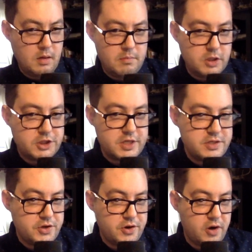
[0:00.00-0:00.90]
Much
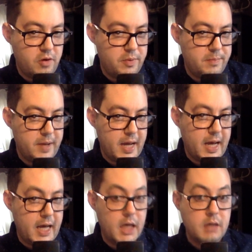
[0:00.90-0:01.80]
easier to open
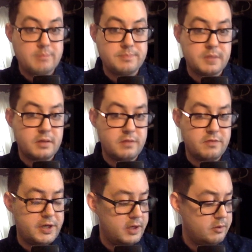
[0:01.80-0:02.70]
bag than the
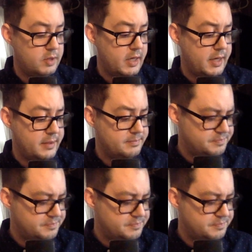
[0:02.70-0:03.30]
Frito-Lay.